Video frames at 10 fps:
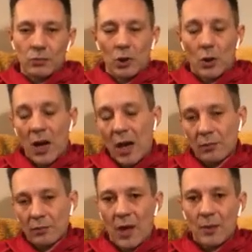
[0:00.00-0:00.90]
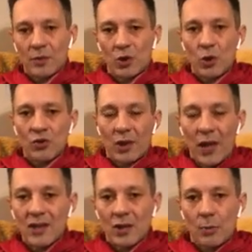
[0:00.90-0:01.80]
I'd choose the
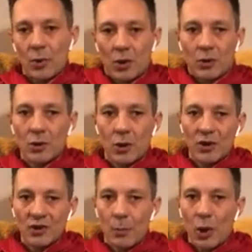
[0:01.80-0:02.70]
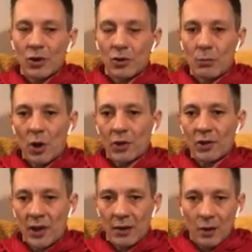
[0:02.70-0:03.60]
latter, but it's a modern
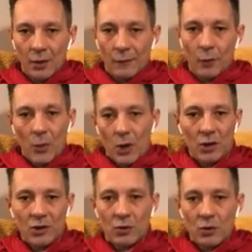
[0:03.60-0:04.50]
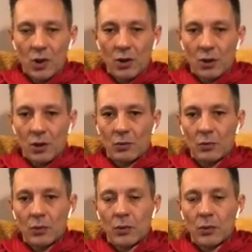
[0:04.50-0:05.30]
day football. You don't know what they're going to do.